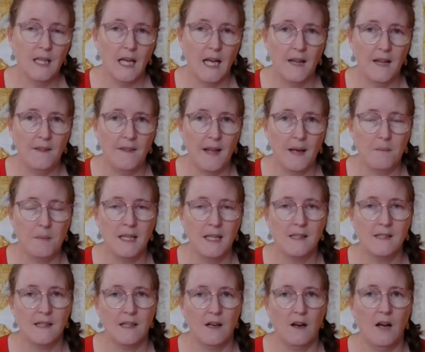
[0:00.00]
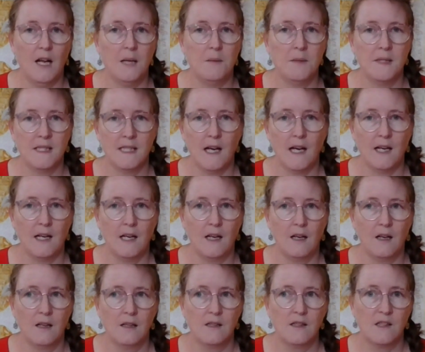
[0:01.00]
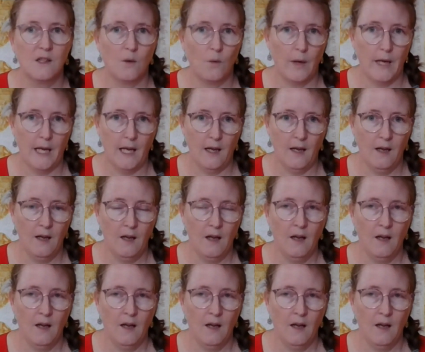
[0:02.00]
And that means that I am starting square,